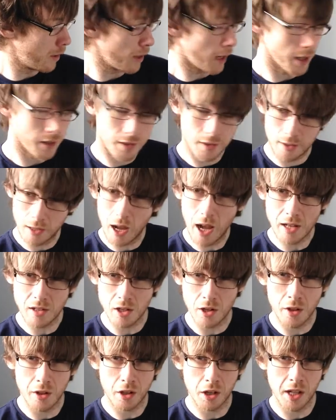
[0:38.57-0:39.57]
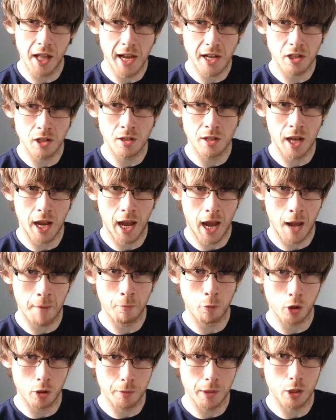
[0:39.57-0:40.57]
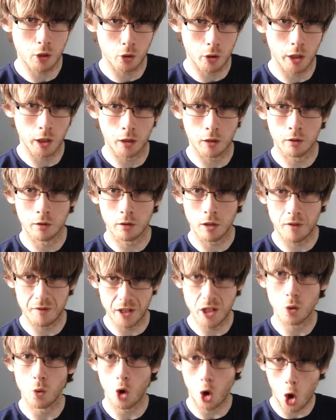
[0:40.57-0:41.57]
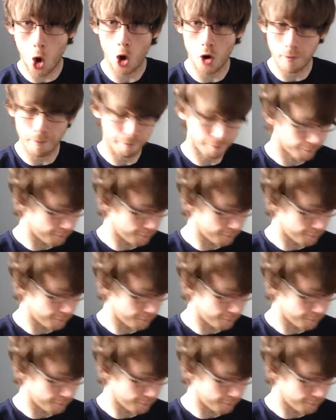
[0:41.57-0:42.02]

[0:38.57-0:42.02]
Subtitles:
As another collection that I am going to be doing a video on